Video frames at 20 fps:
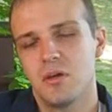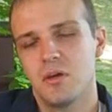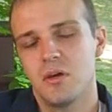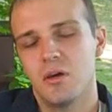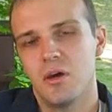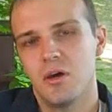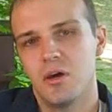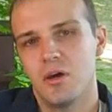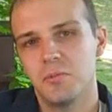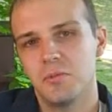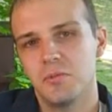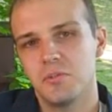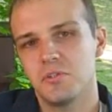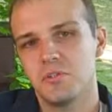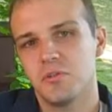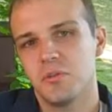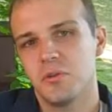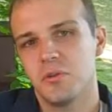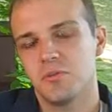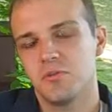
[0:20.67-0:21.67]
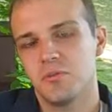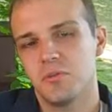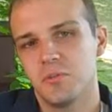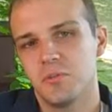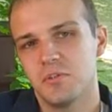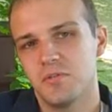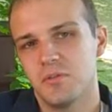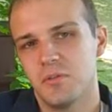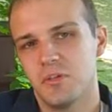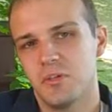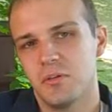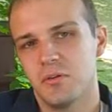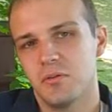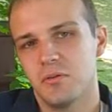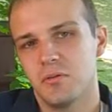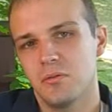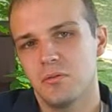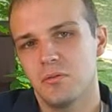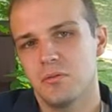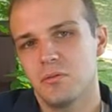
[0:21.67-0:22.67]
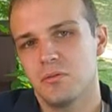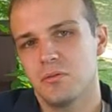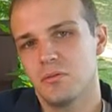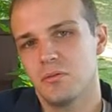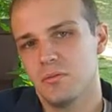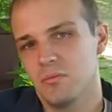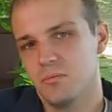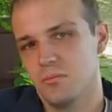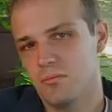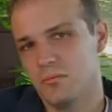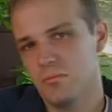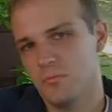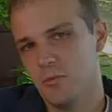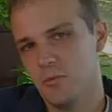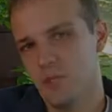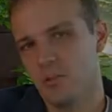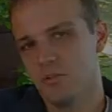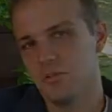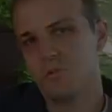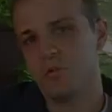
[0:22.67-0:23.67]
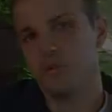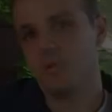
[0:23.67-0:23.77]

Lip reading: I hope that you learn from this video. Enjoy.